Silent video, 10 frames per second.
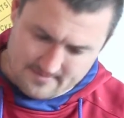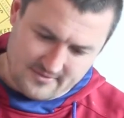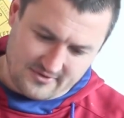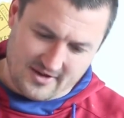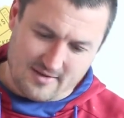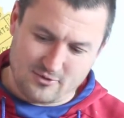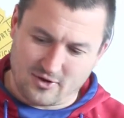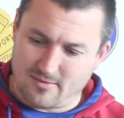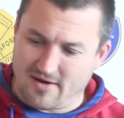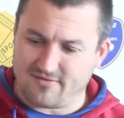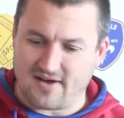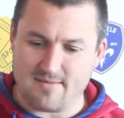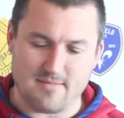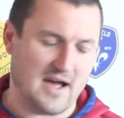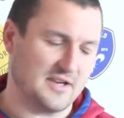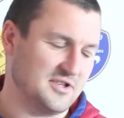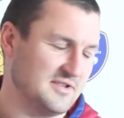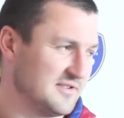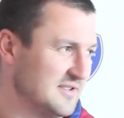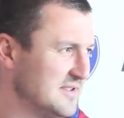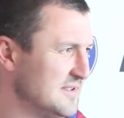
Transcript: this game's all about fine margins. And